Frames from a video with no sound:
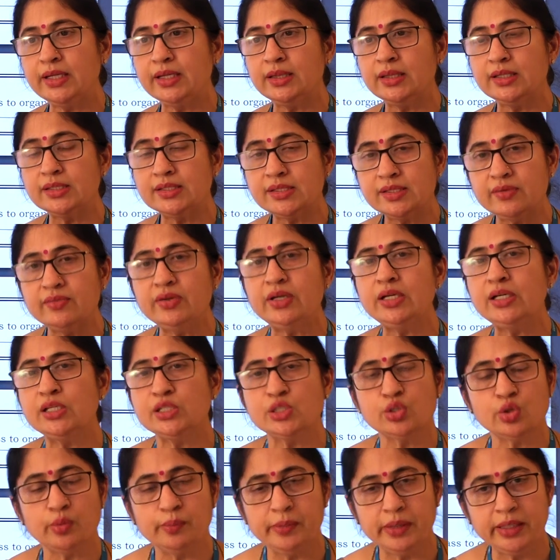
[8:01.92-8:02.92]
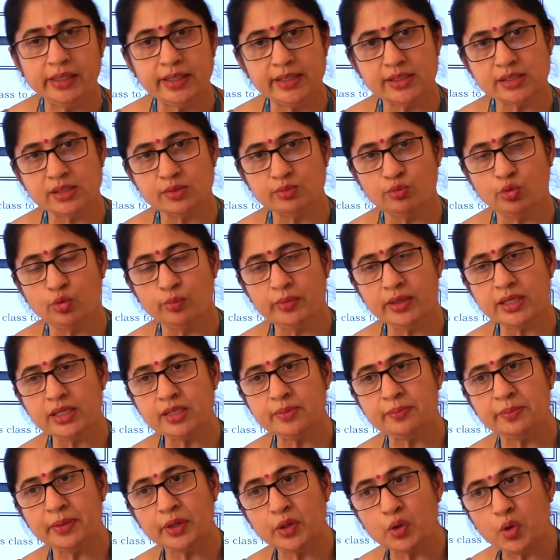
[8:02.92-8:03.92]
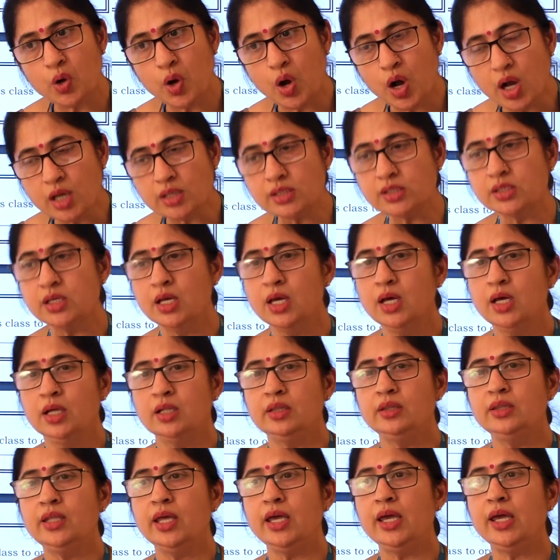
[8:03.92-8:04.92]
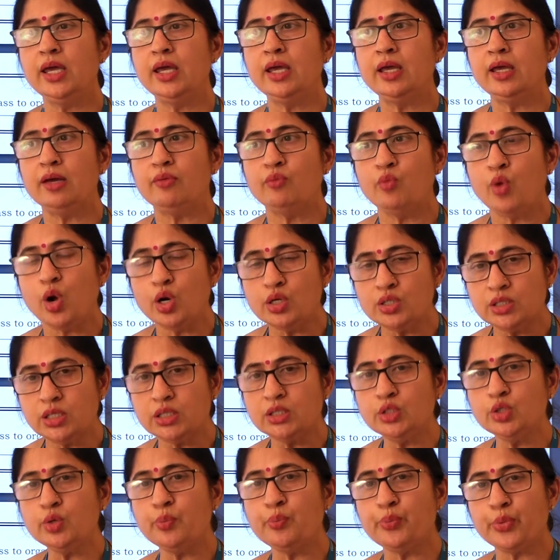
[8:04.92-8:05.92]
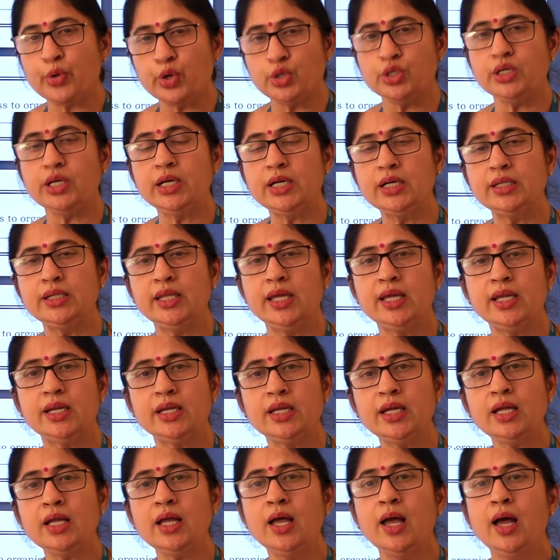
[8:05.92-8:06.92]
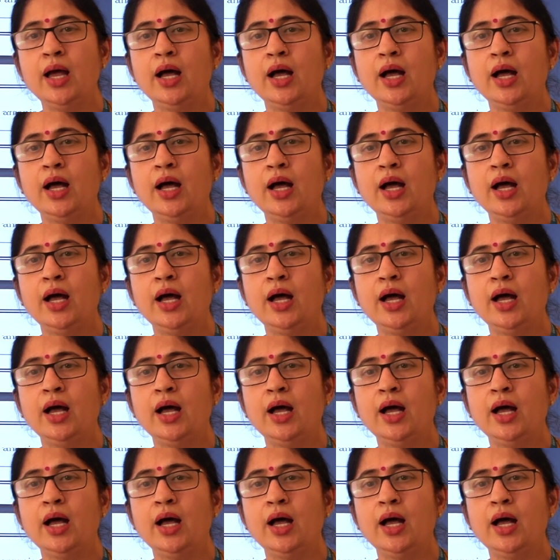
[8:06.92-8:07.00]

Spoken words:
in the civil disobedience movement because they wanted to protect their